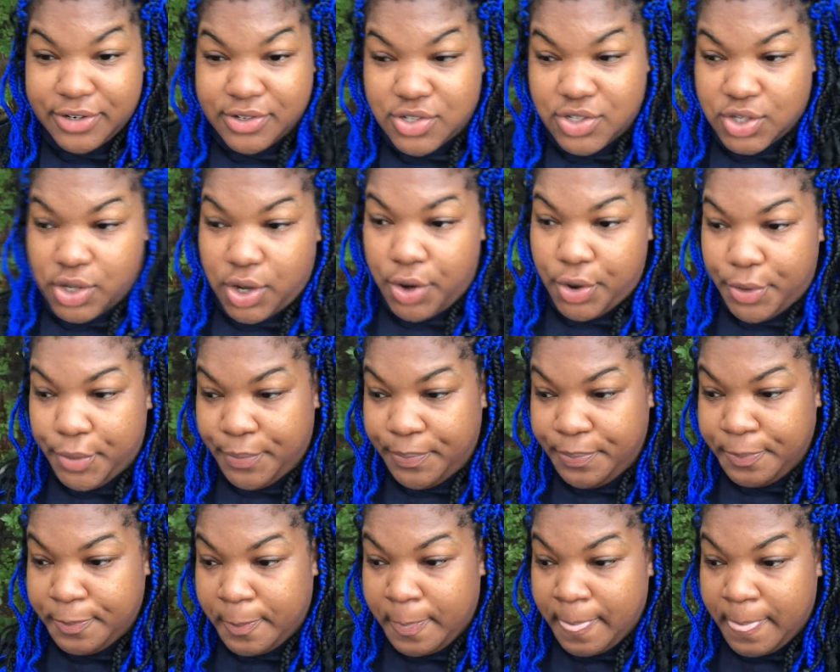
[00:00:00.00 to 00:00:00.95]
So
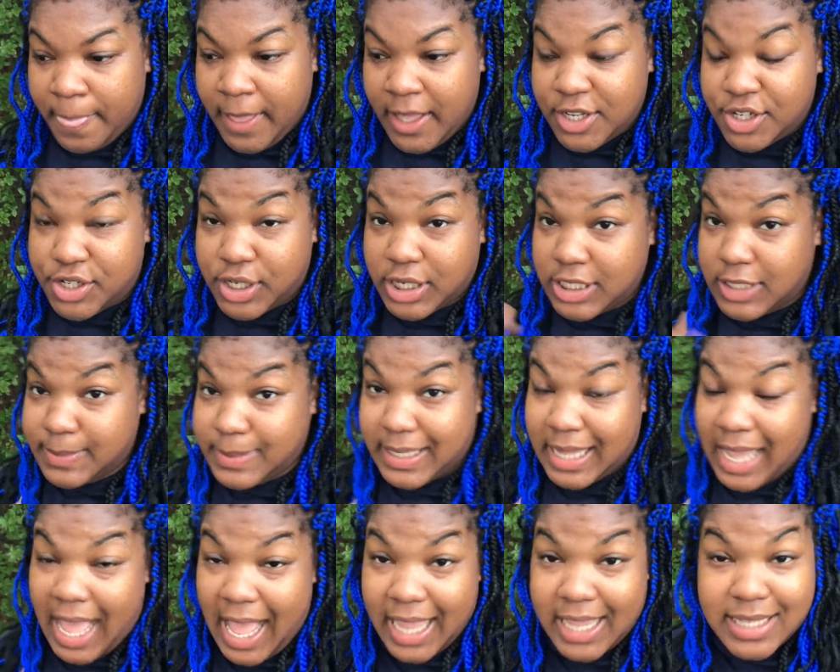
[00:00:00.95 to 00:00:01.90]
trust me,
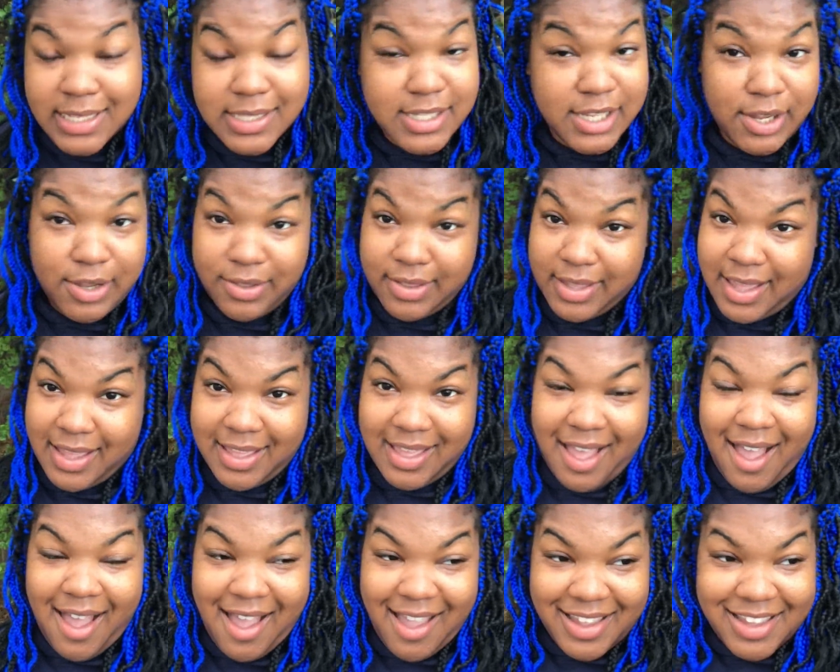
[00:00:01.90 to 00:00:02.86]
I can tell you that.
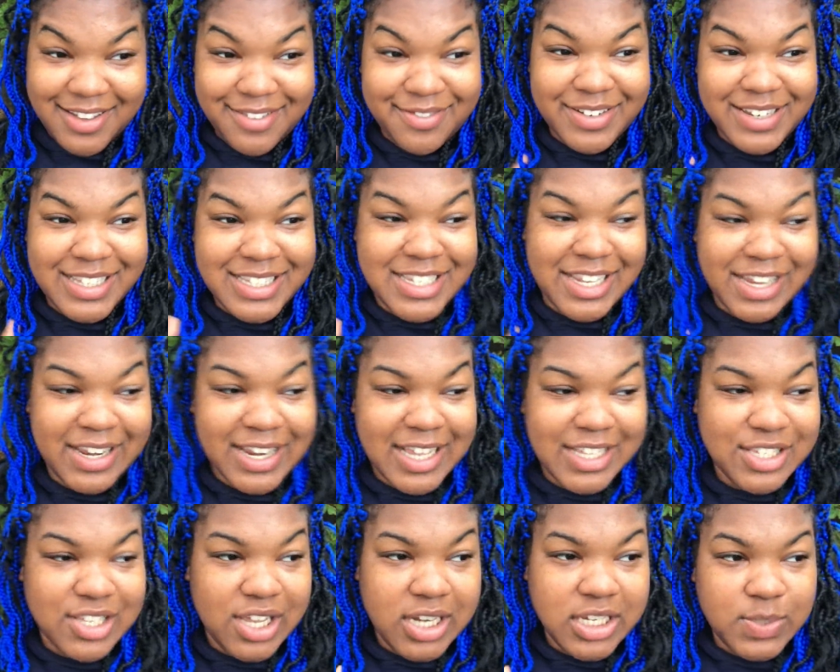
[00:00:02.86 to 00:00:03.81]
I can really tell you that.
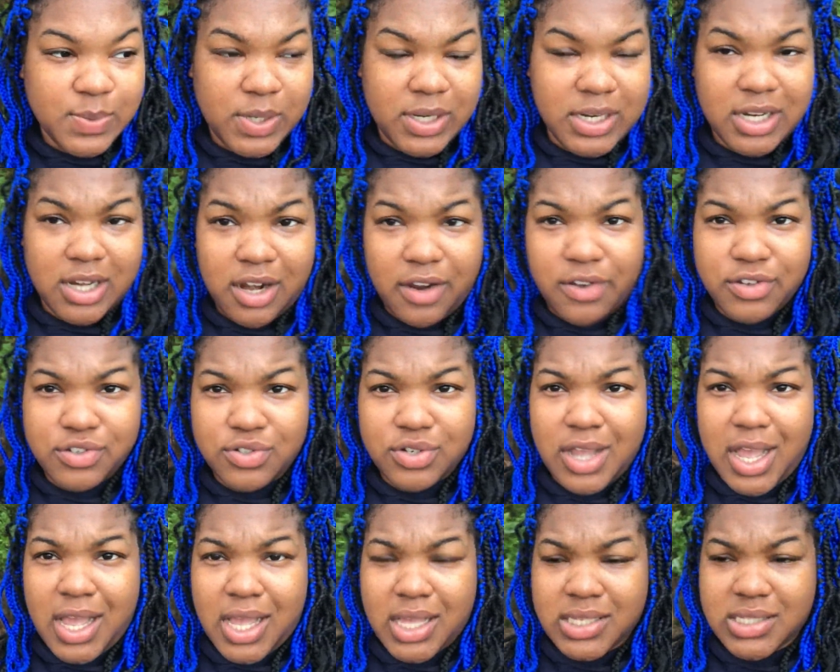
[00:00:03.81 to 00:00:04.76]
So I just want to encourage you
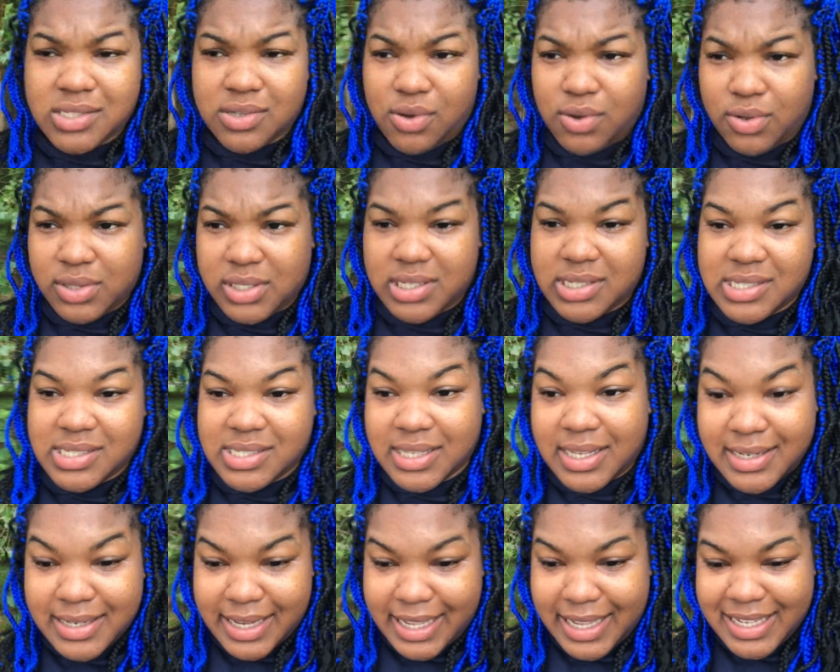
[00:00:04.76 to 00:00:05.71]
guys on this
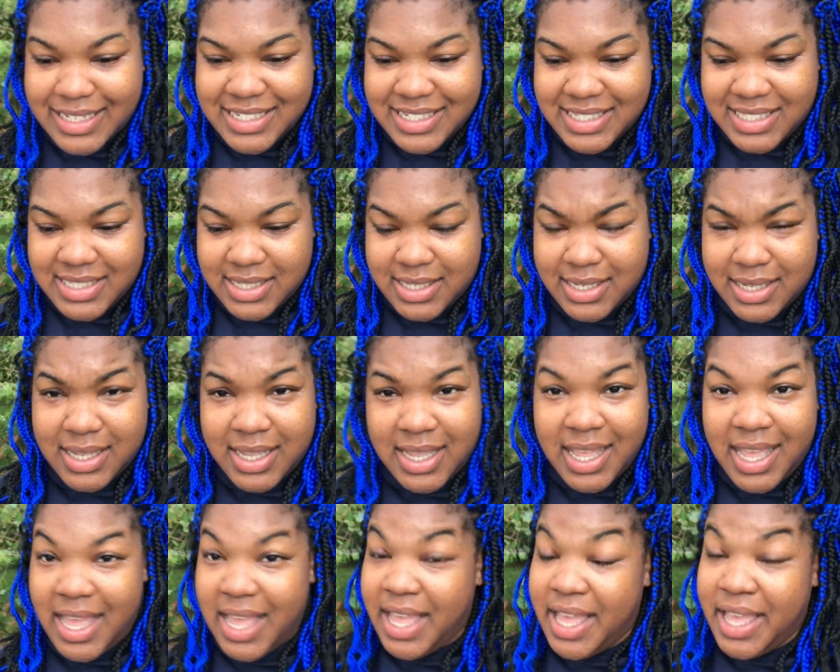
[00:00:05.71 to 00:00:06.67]
Sunday just to
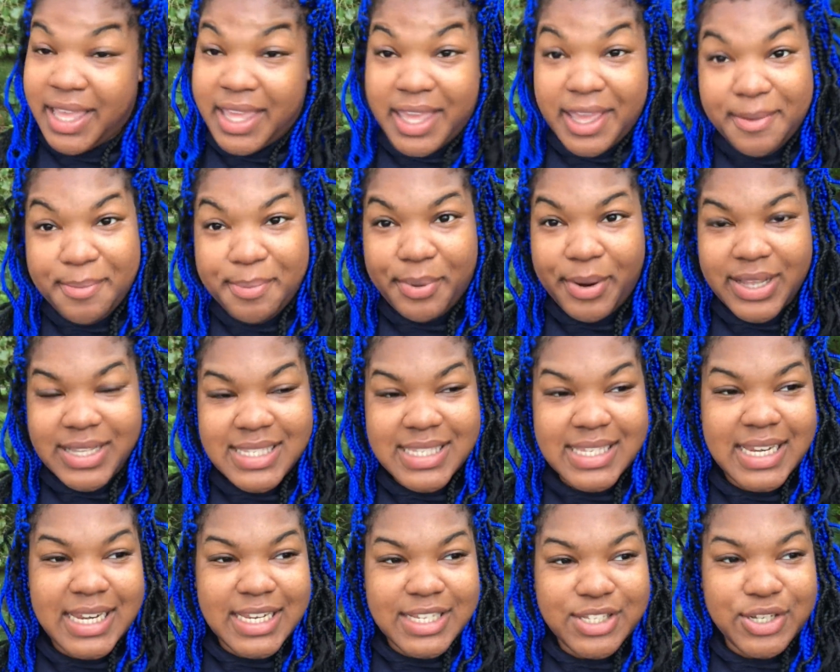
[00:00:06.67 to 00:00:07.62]
keep
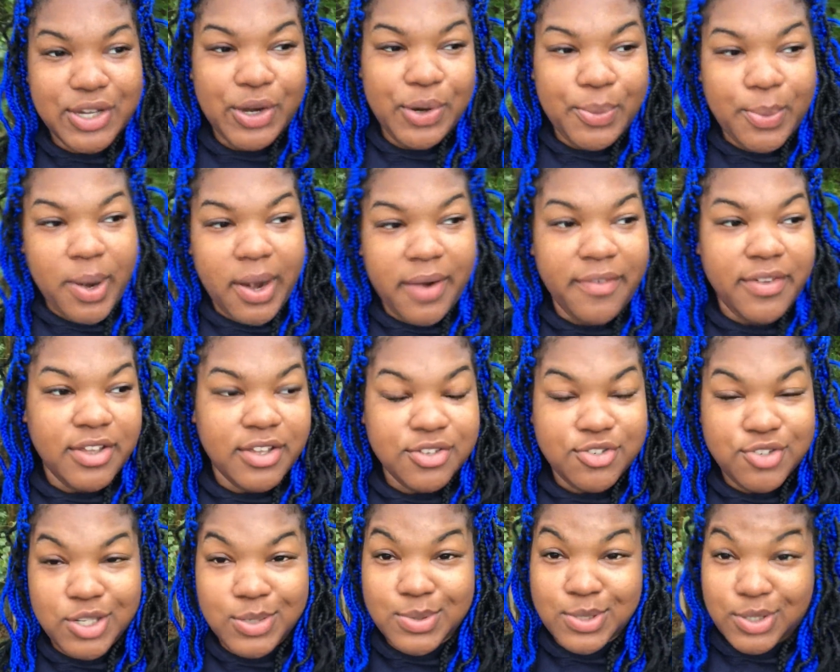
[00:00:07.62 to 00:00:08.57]
pressing, and don't worry, your
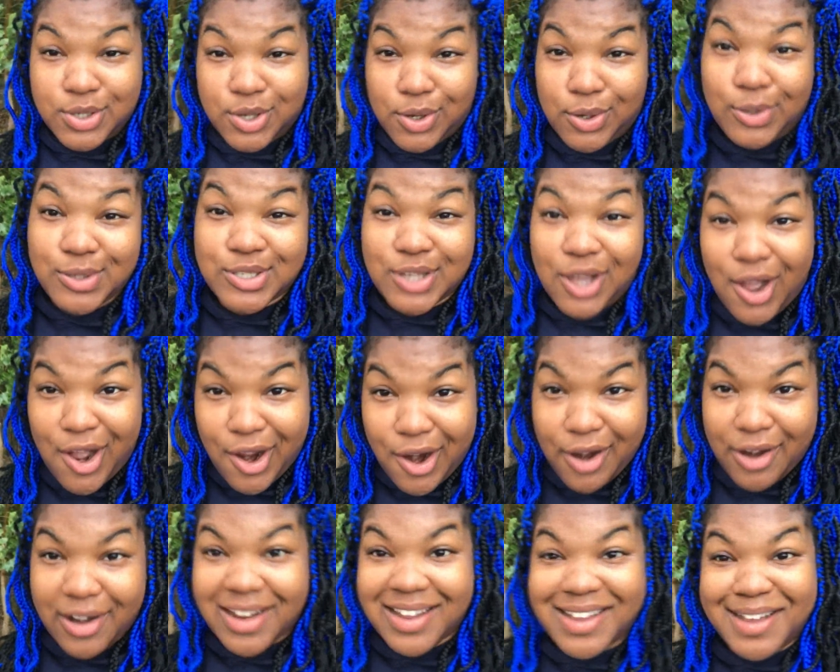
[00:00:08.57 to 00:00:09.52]
dreams and goals
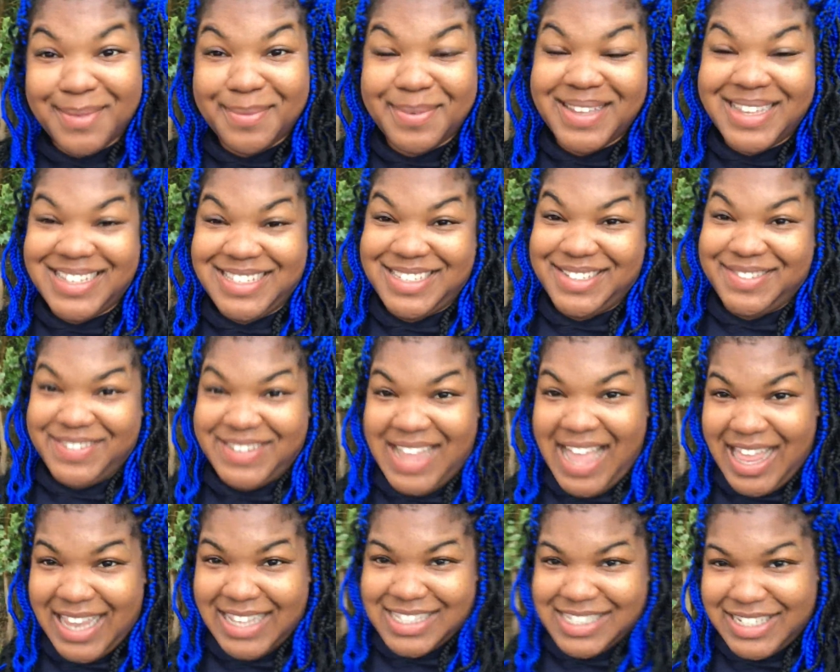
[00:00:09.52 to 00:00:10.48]
are coming into
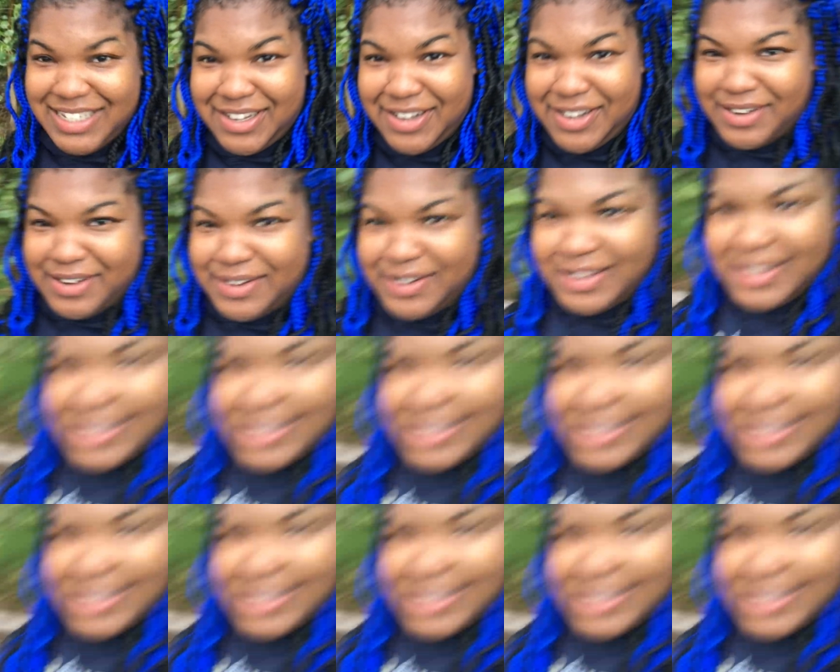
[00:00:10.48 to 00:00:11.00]
reality, y'all.